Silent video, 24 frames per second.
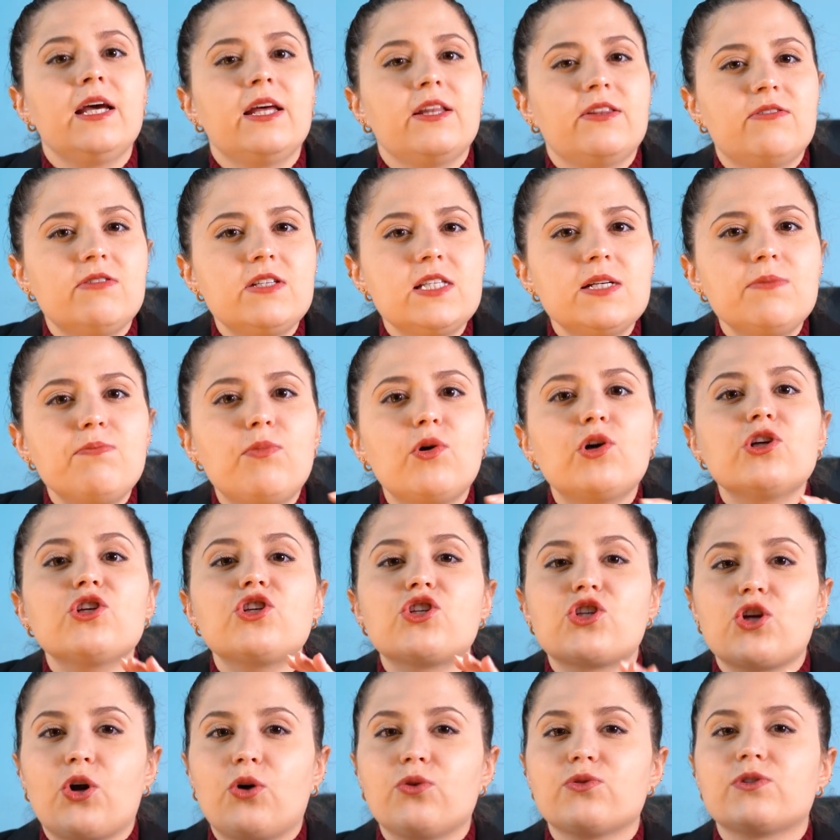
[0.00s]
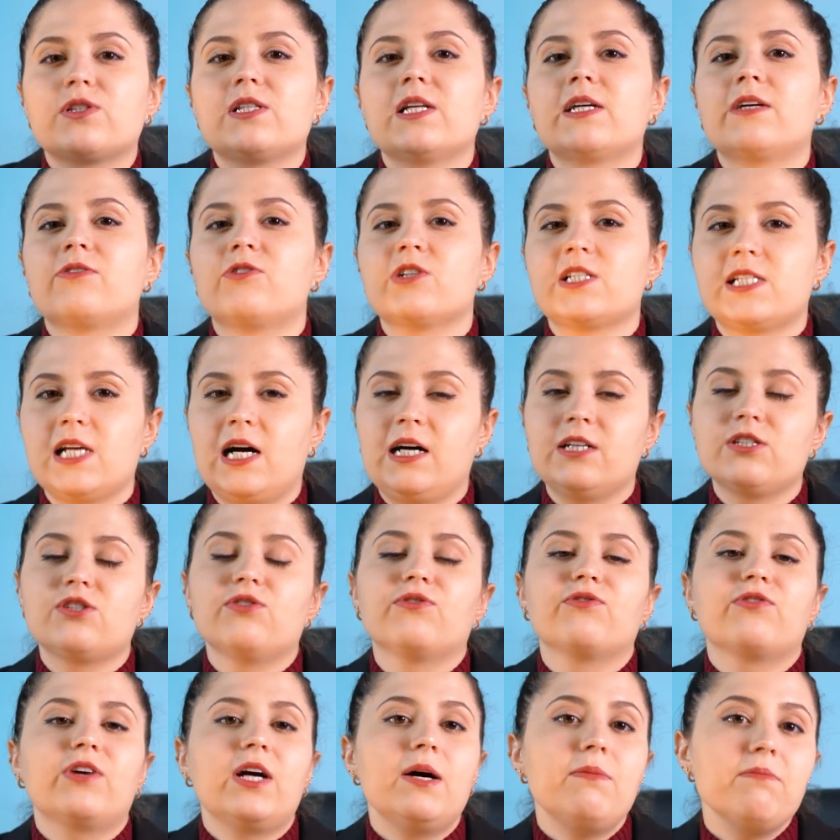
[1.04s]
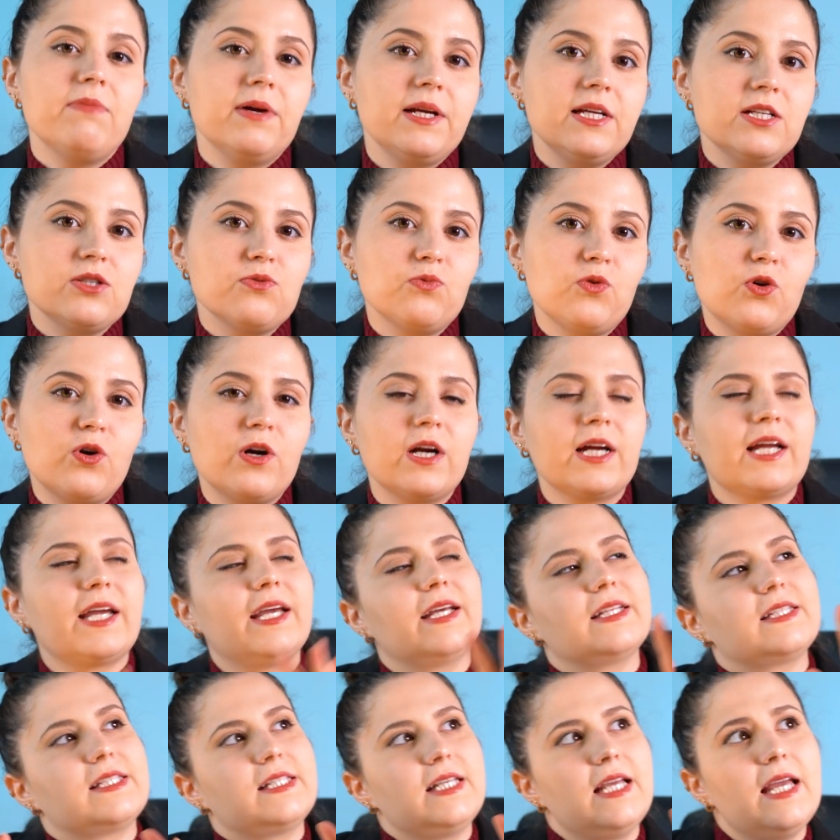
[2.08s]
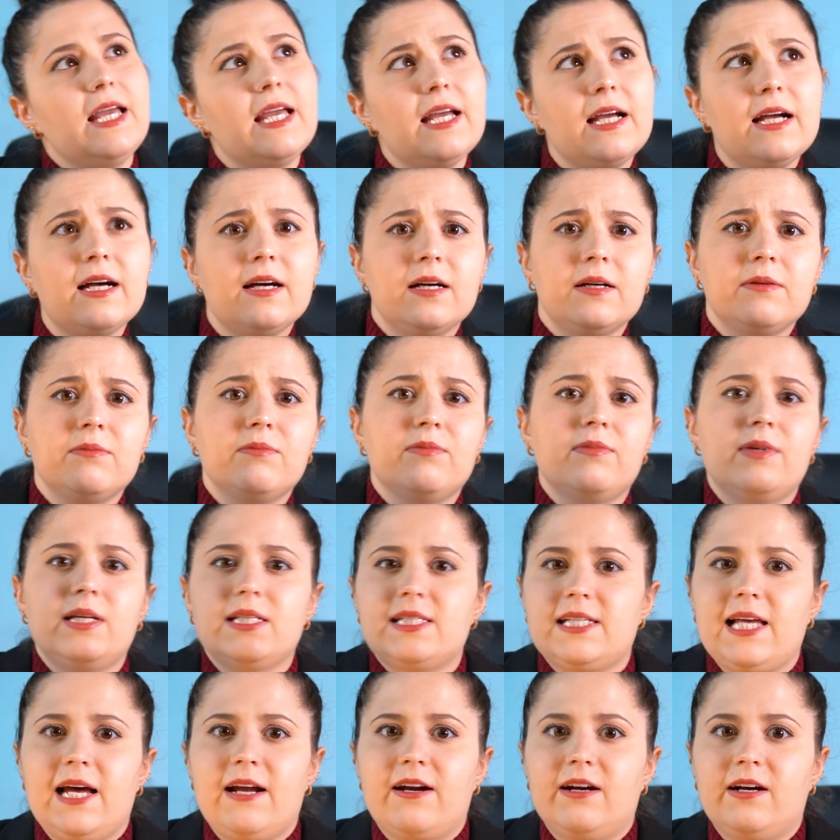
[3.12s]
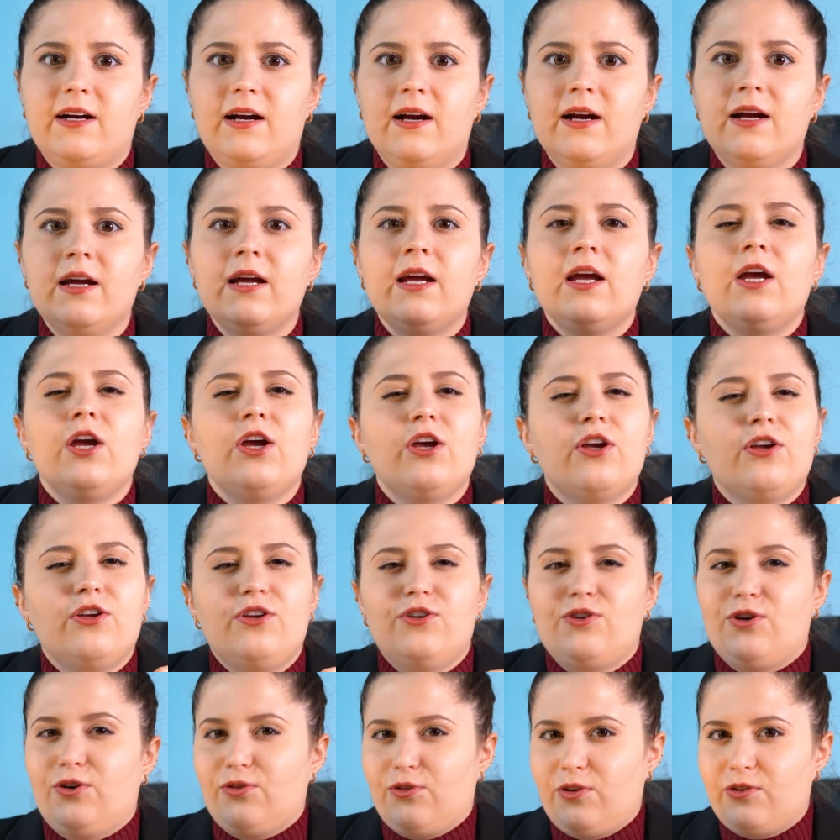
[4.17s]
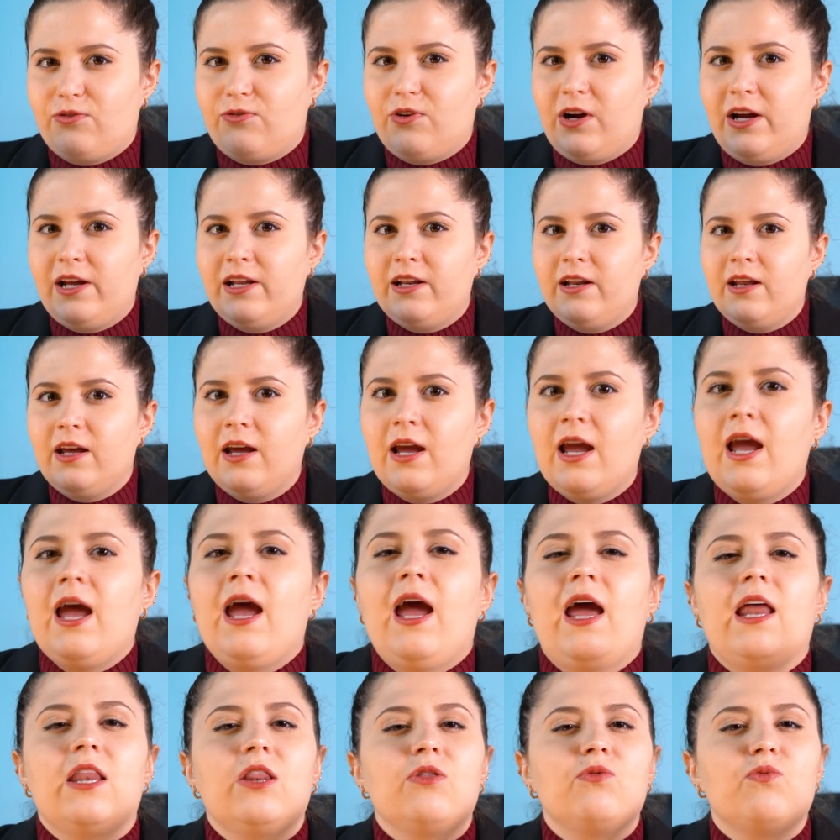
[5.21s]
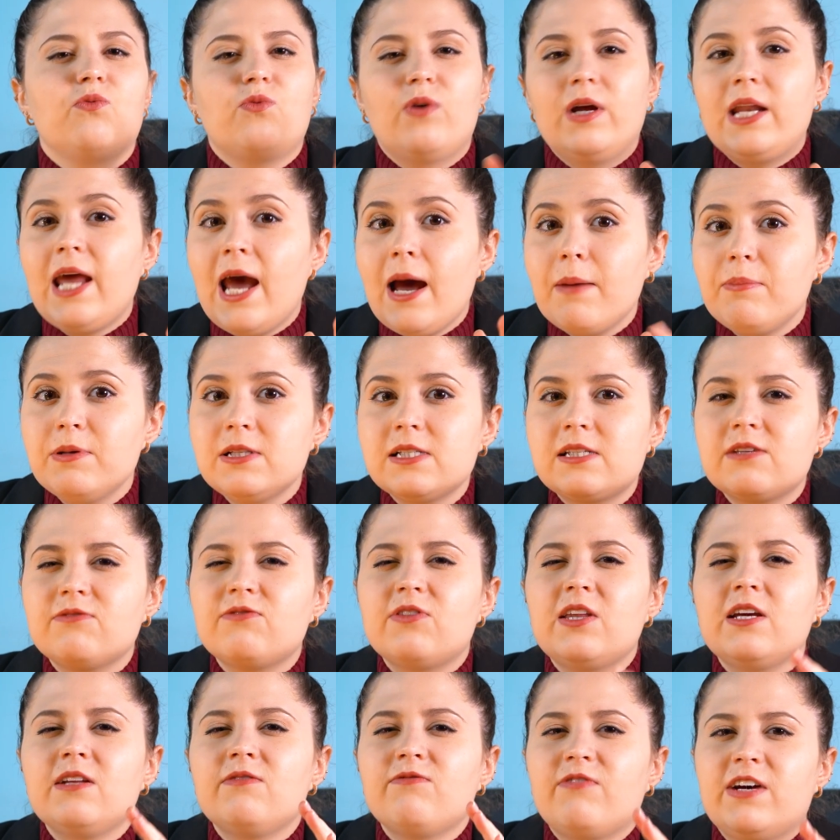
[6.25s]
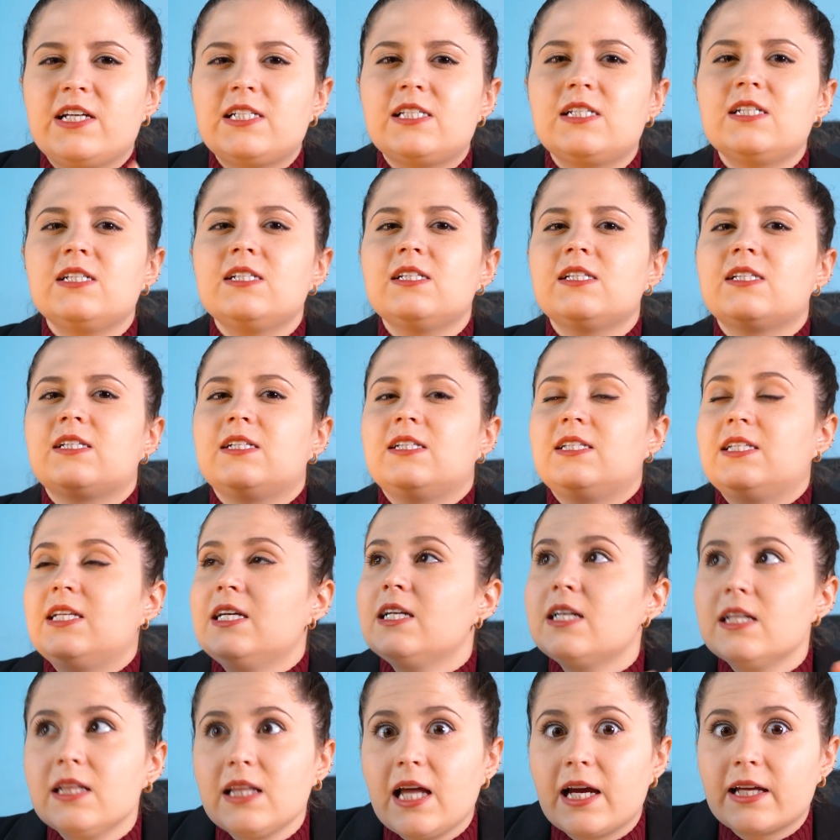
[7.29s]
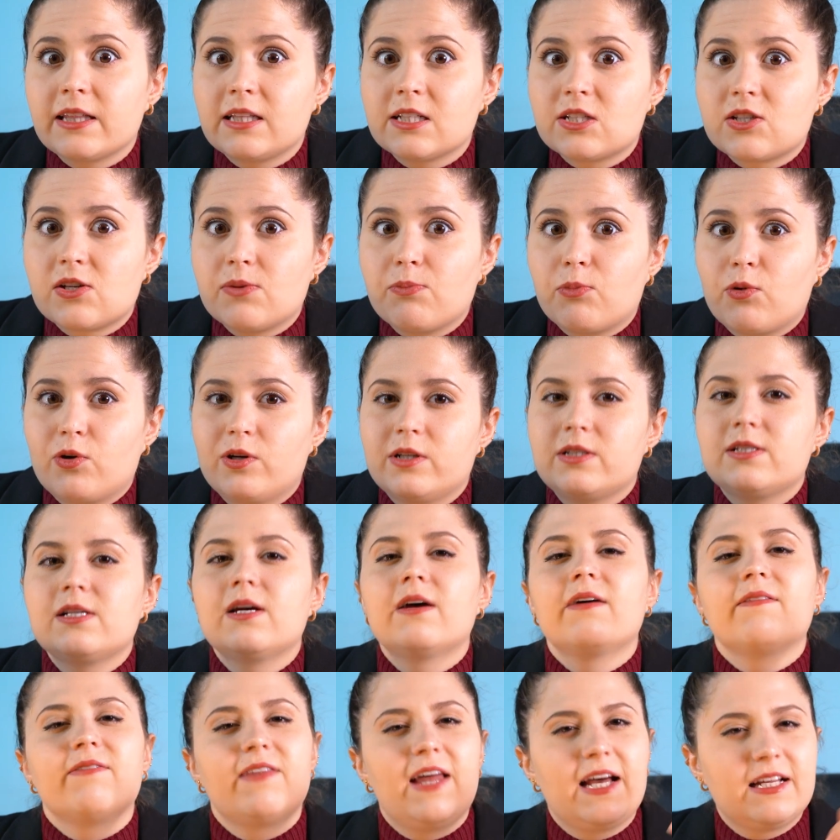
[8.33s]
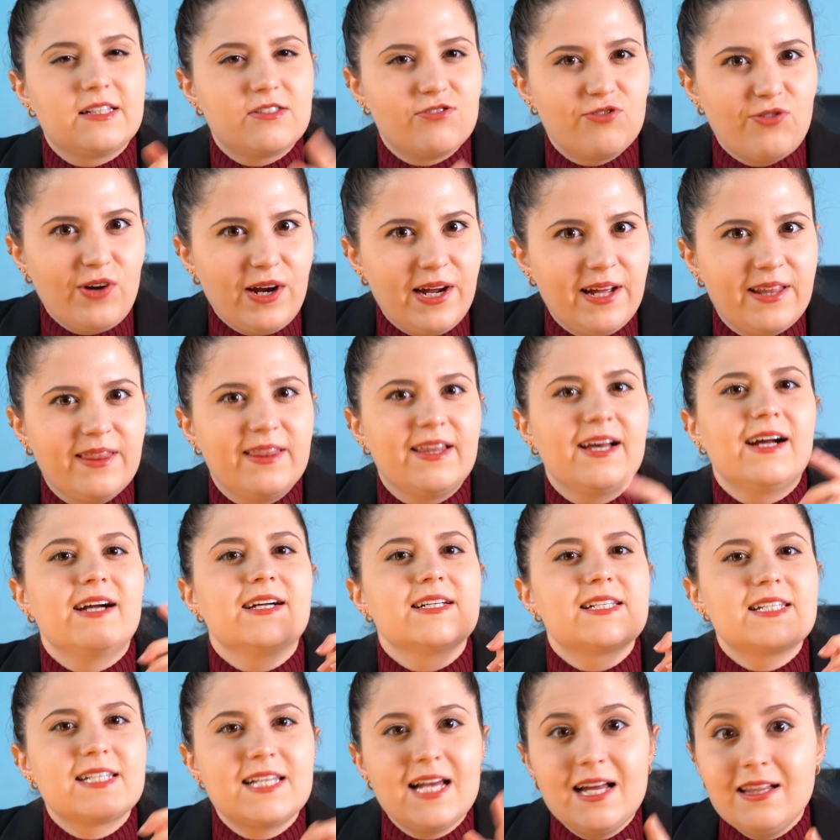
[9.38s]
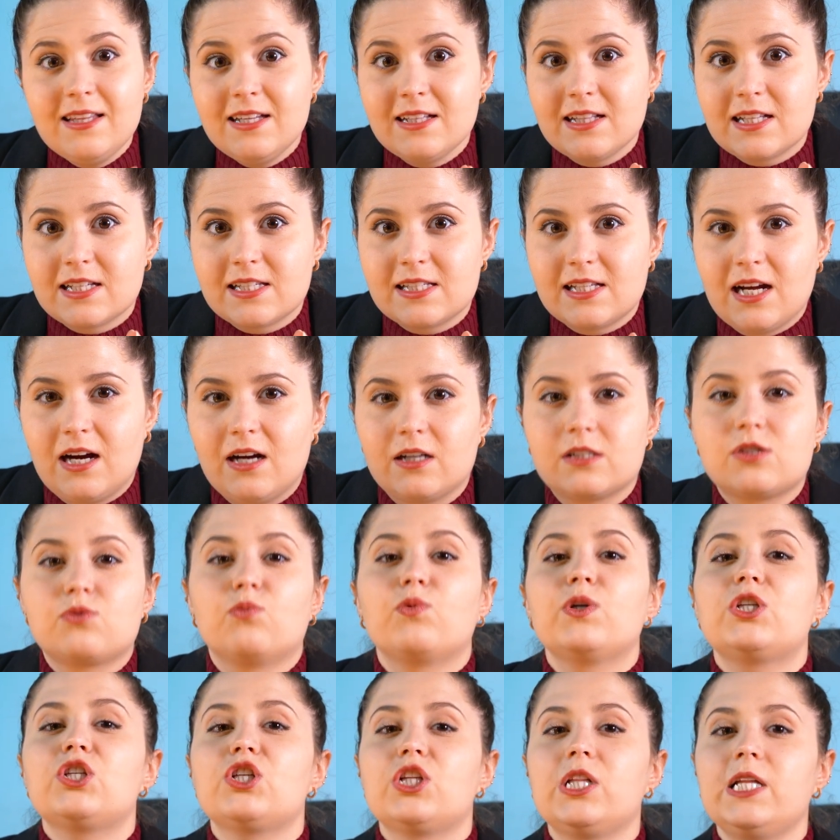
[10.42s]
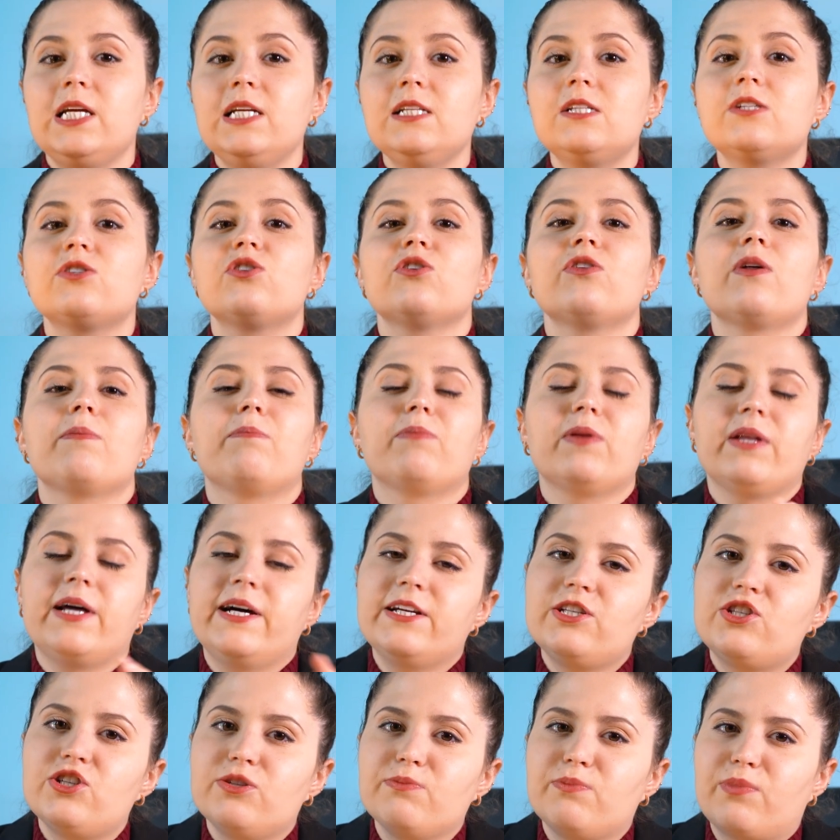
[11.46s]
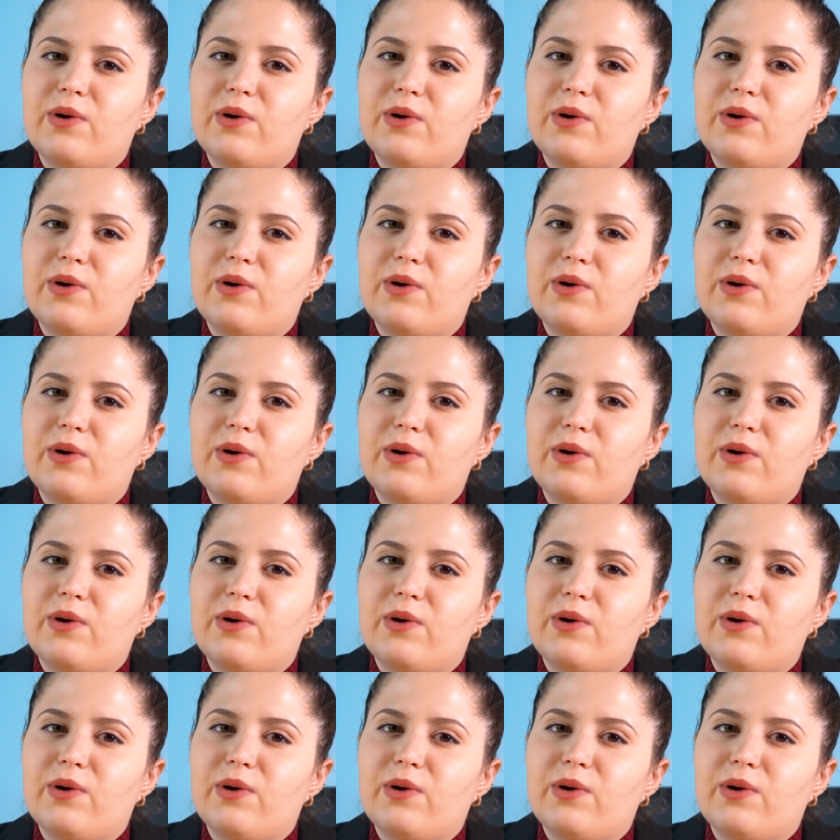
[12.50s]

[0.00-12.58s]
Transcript: This report shows the results of company's work, its income, etc. You know that, right? And what happens if the investors didn't like this report? That's right, they're selling the stocks, which leads to the plunge in